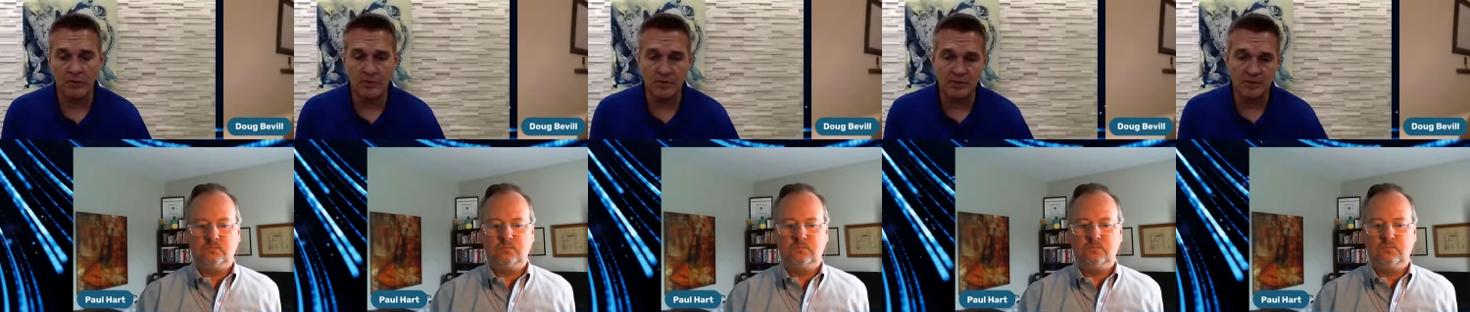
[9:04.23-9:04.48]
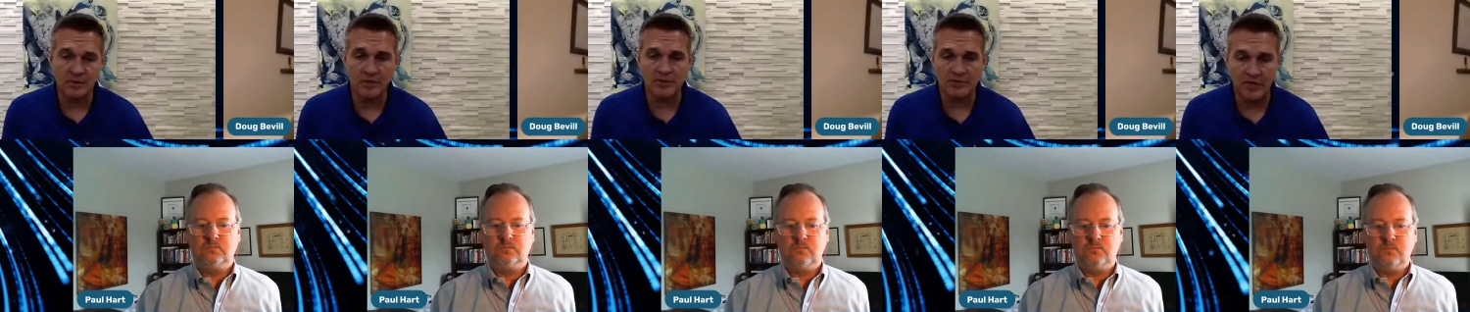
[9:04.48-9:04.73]
Speaker 1: from a
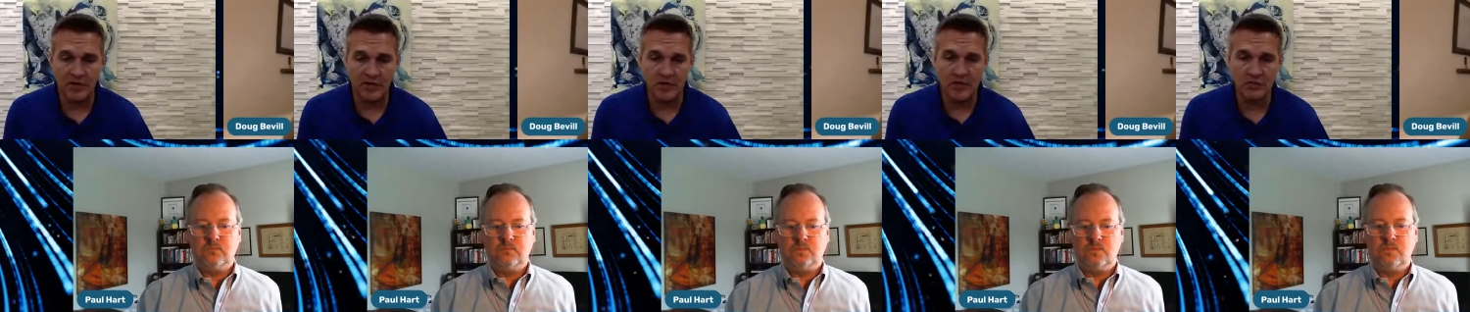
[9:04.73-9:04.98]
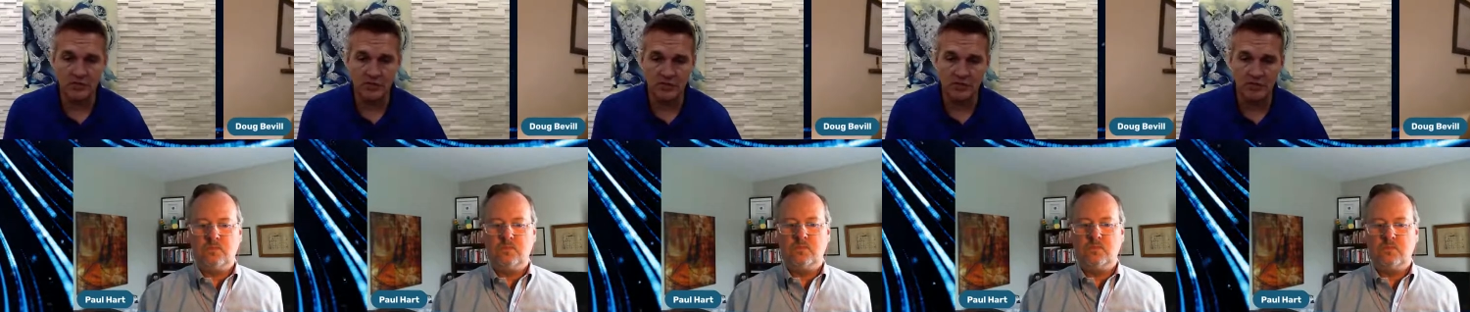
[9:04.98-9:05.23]

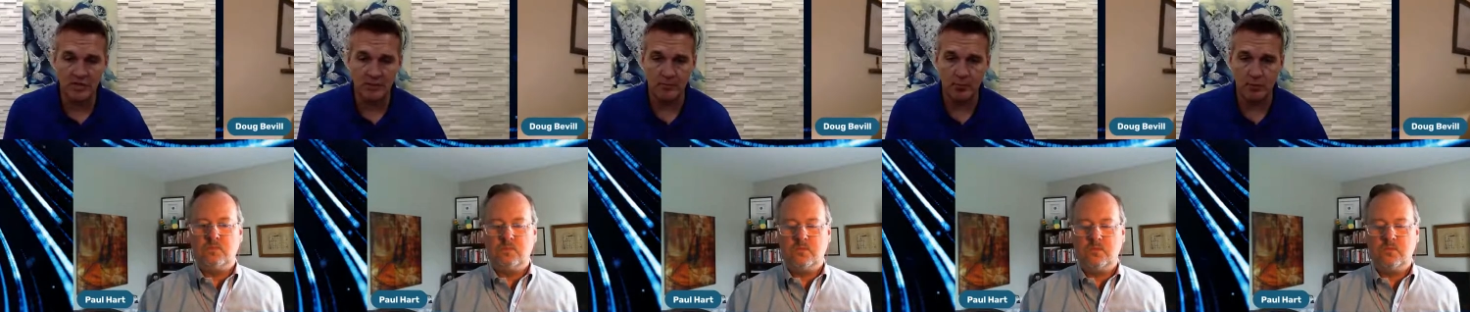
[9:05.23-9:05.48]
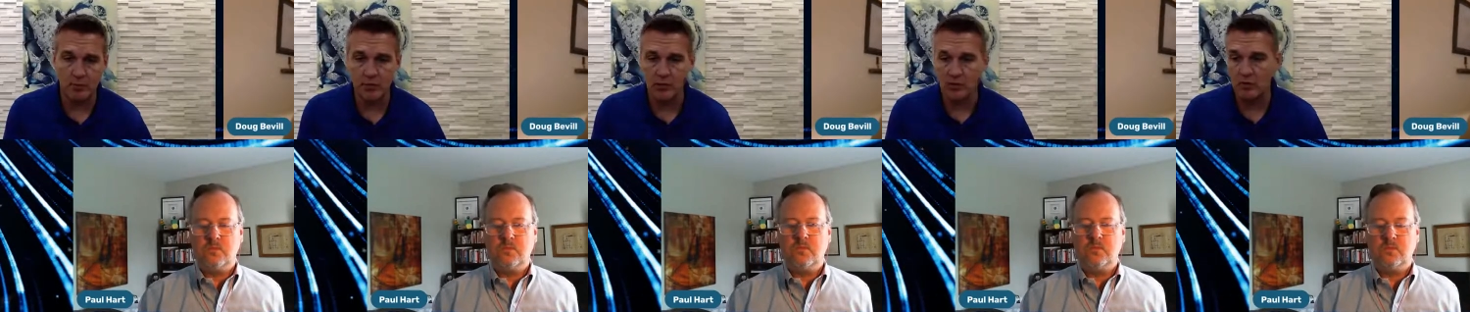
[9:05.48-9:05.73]
specification
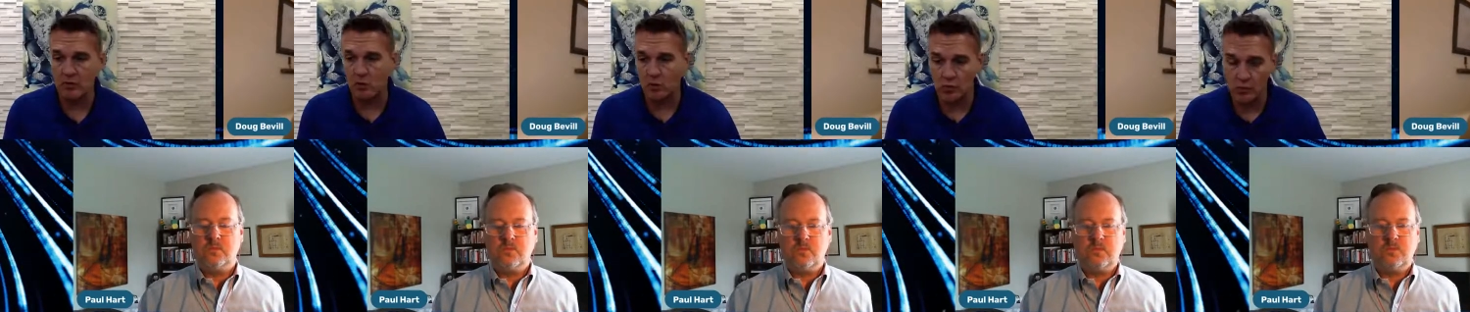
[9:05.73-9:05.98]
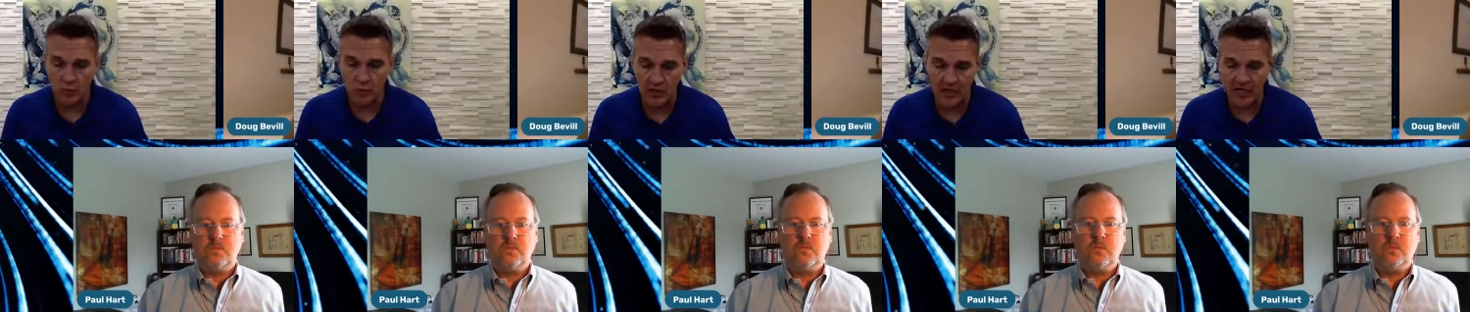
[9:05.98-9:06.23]
standpoint or
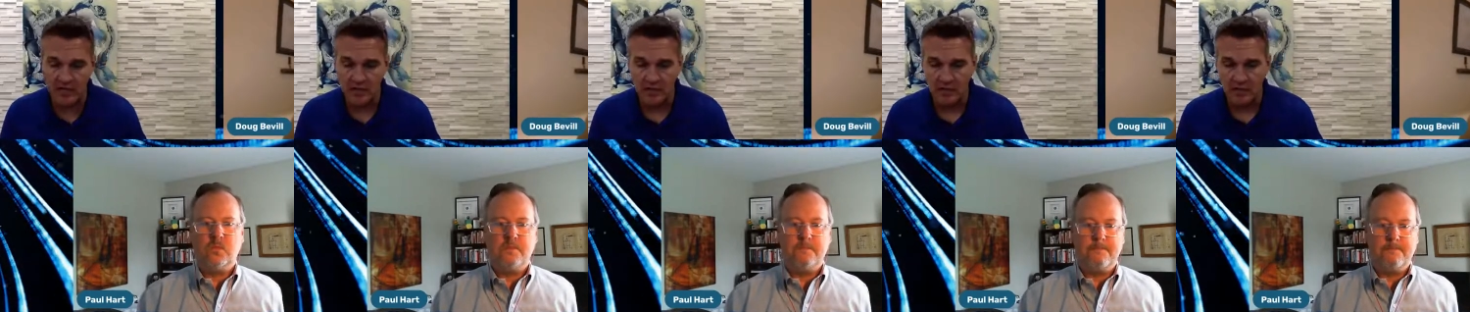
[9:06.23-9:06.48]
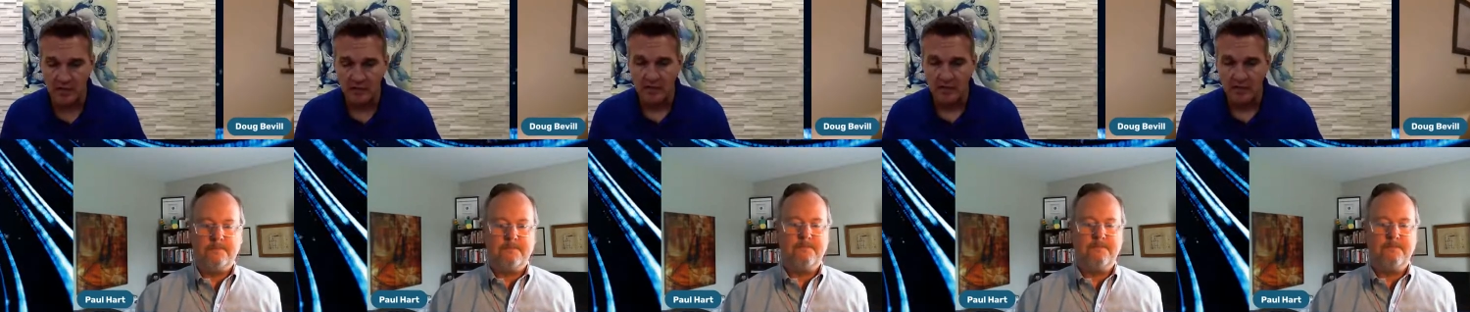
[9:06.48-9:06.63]
weak,